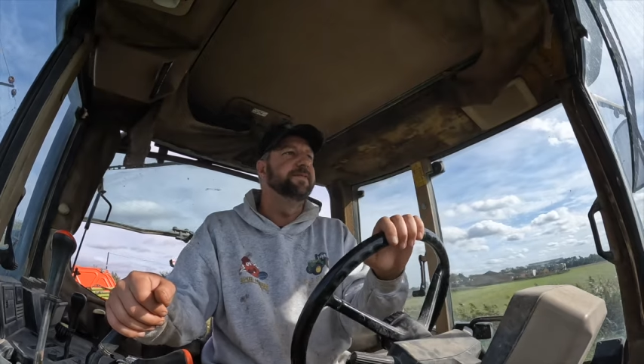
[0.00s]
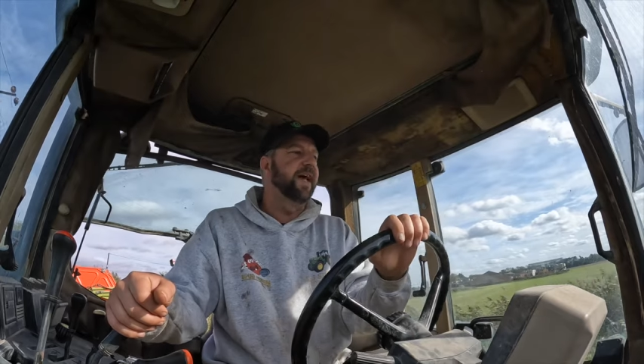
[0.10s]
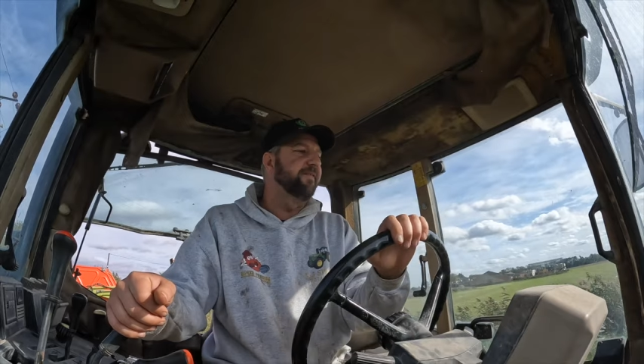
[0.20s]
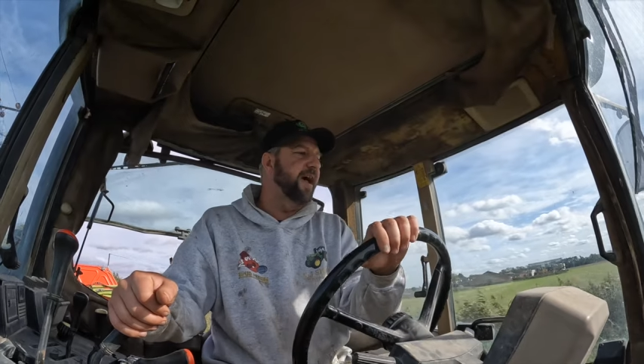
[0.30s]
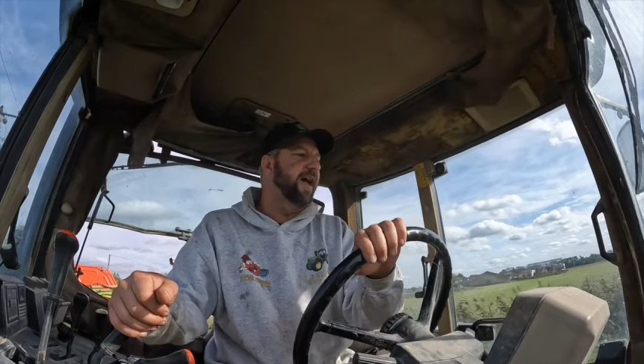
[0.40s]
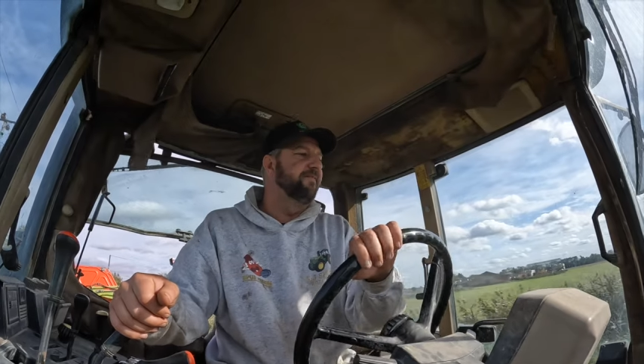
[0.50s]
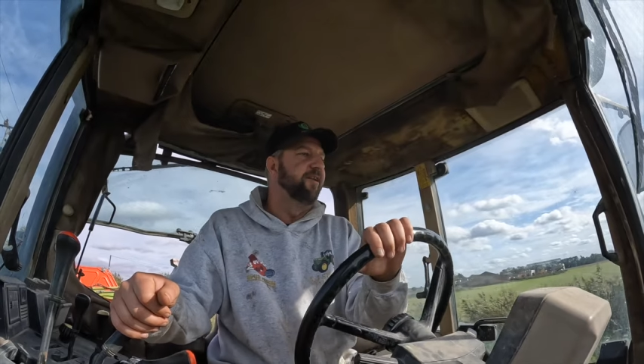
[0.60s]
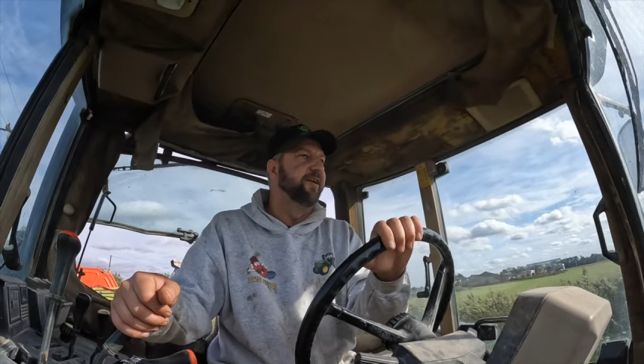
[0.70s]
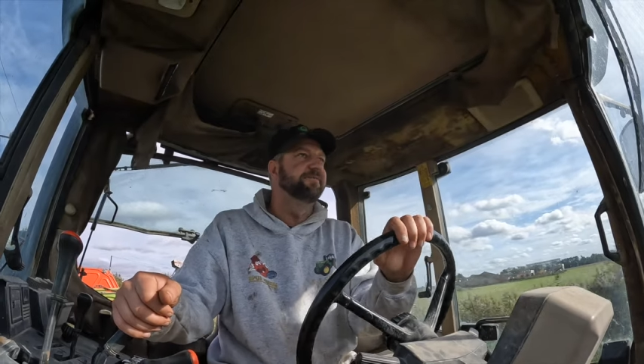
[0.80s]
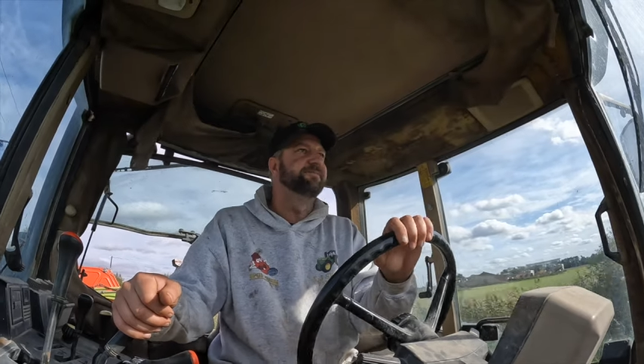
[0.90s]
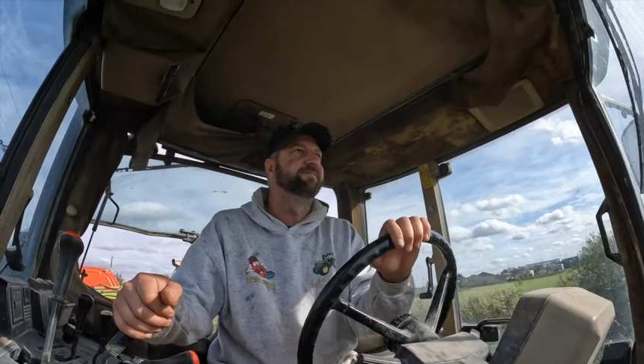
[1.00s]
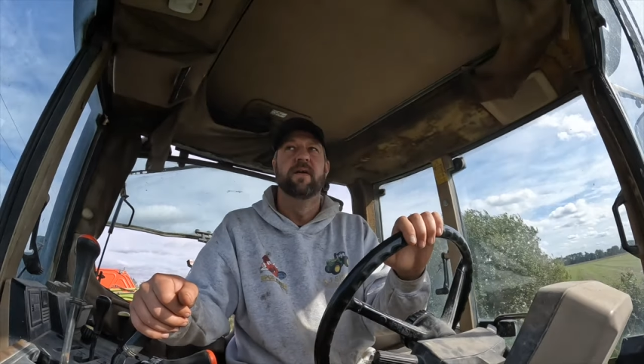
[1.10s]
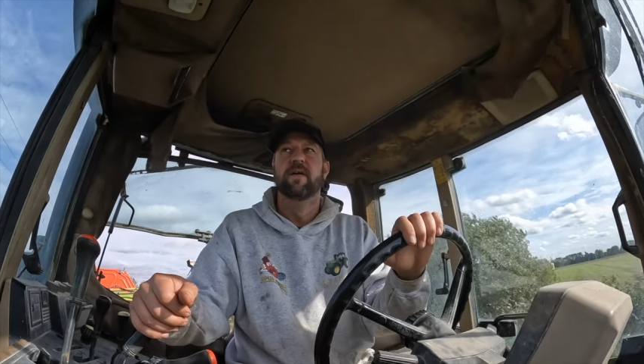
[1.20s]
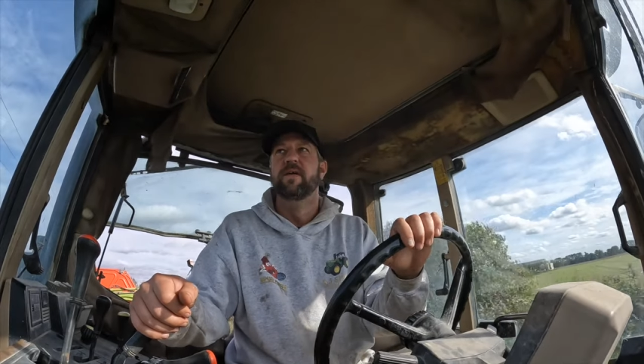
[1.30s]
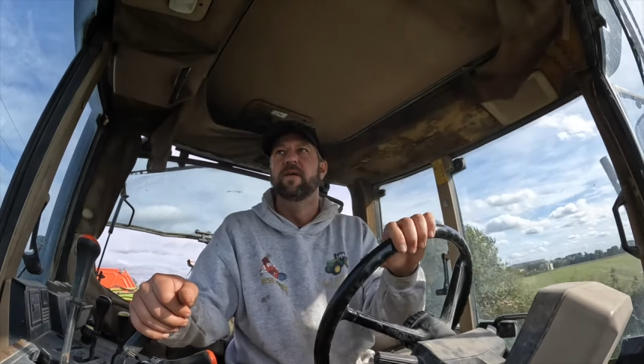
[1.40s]
Never ever.
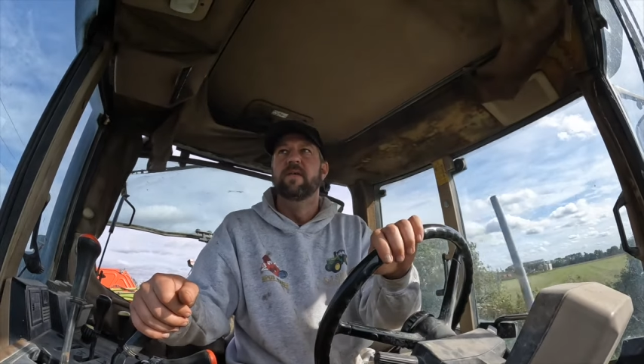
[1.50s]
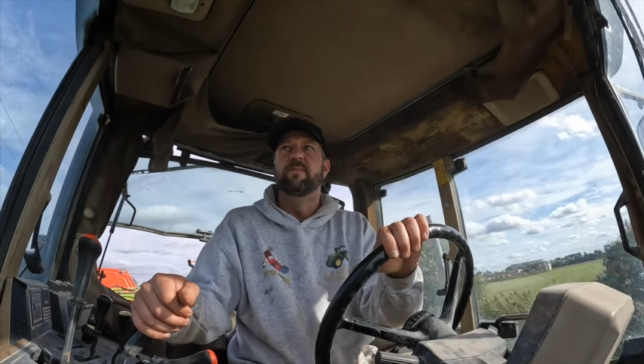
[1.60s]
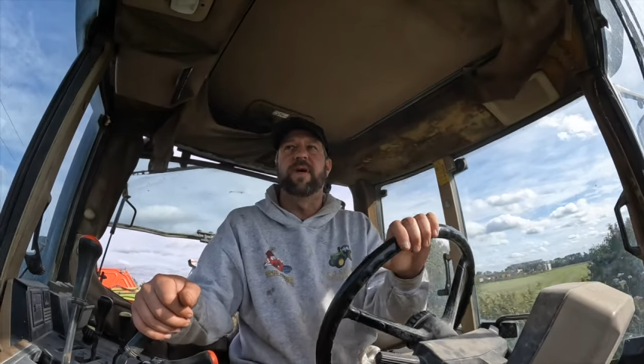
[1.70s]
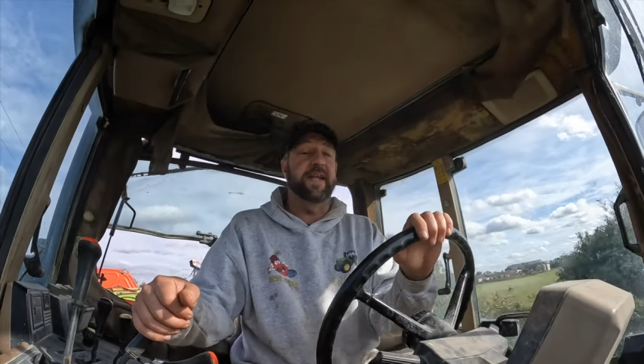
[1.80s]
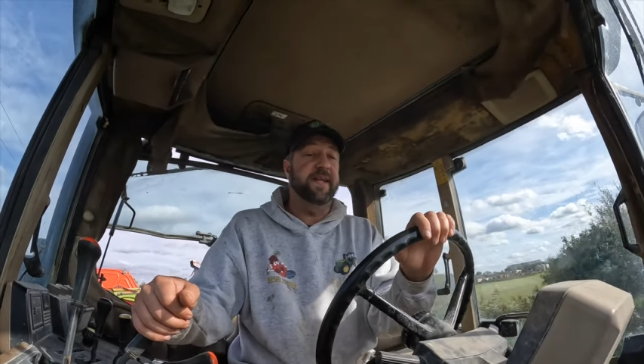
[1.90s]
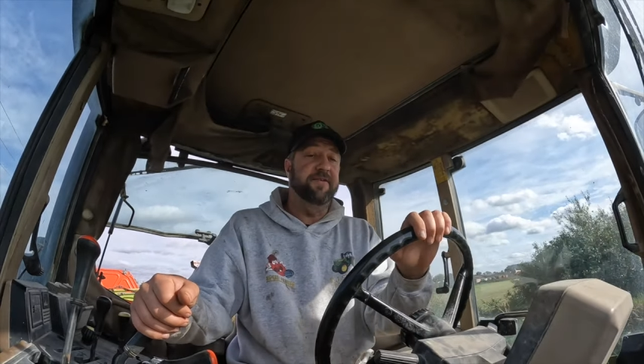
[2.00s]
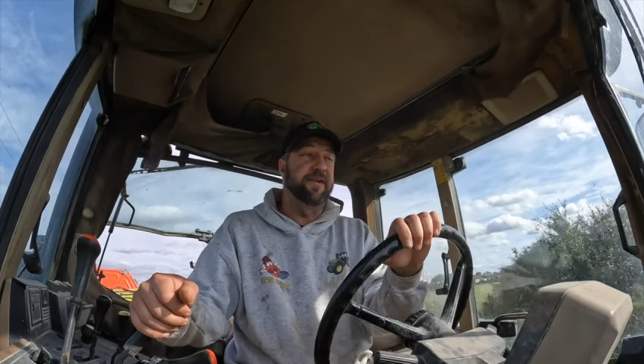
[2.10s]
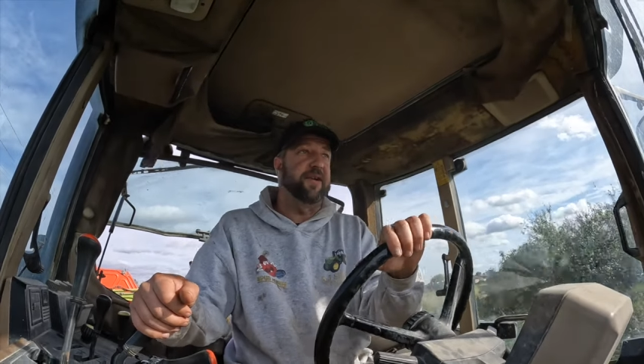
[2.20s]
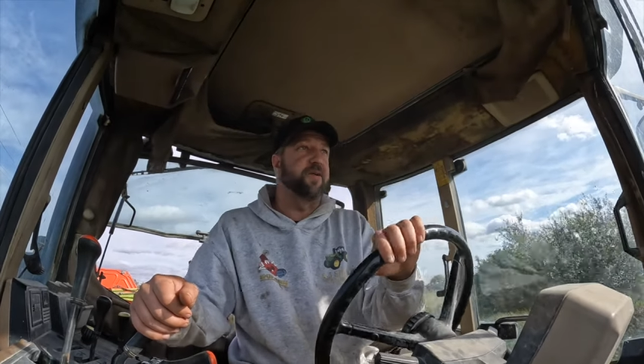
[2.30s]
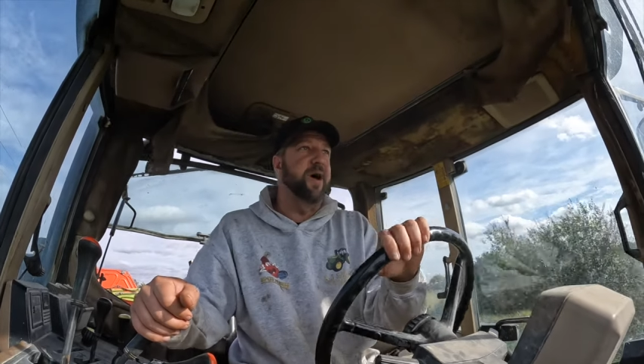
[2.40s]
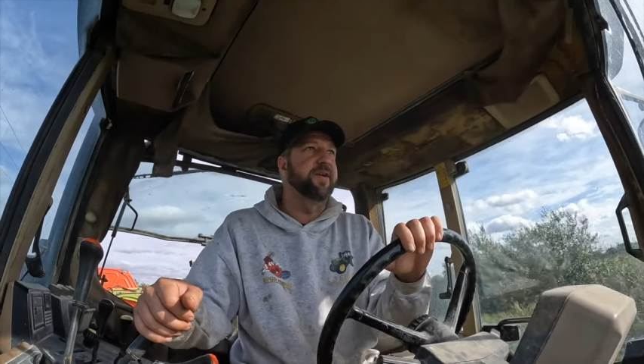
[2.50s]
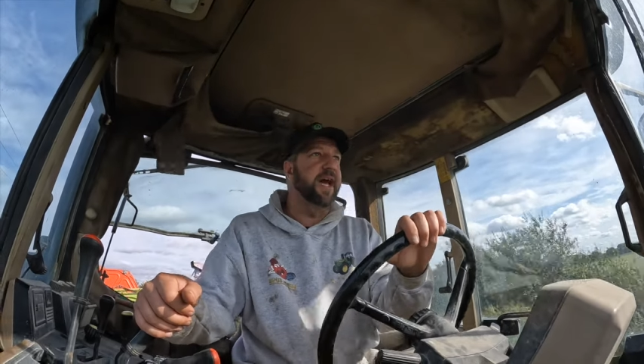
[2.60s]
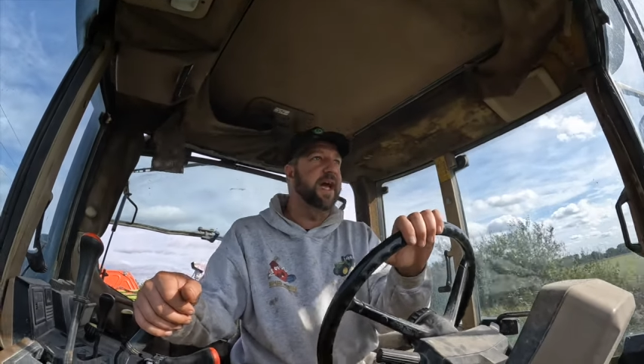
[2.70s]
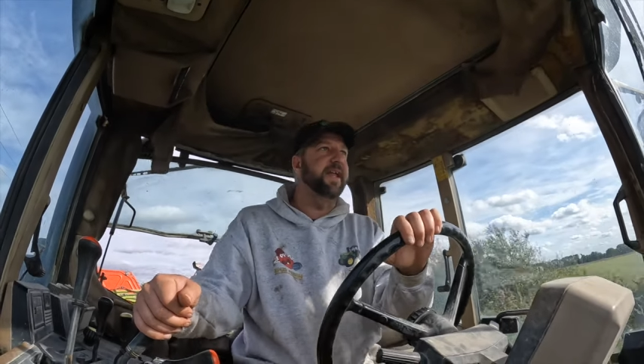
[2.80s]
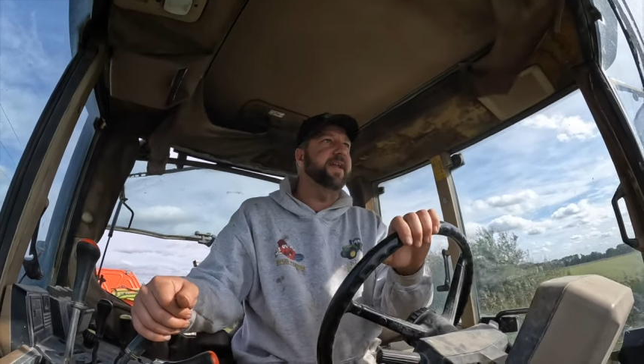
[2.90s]
But it used to do okay.